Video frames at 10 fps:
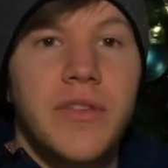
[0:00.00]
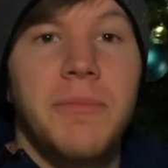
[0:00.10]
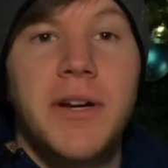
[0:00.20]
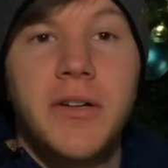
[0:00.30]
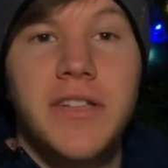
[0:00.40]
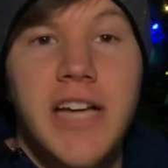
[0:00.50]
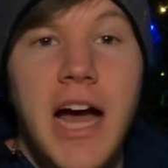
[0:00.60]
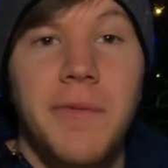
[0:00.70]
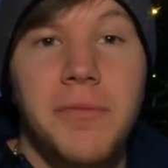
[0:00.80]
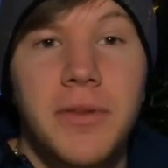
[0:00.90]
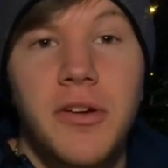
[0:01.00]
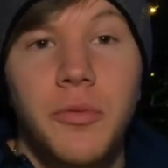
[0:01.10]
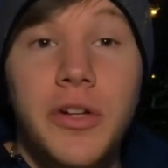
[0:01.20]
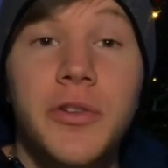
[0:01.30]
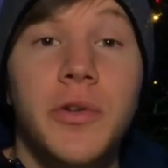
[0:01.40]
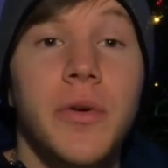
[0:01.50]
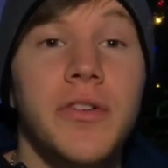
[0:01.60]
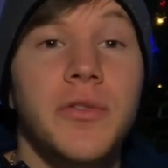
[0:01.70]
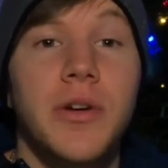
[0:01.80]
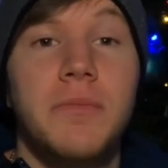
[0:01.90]
Let me know in the comments below which Toy
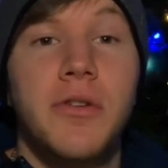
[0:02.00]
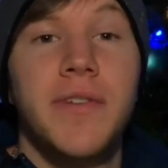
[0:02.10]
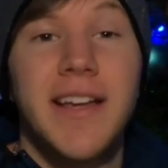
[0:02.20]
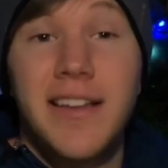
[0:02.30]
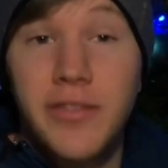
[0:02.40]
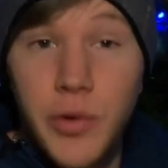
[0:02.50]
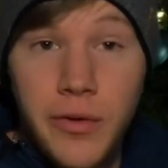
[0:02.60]
Story movie is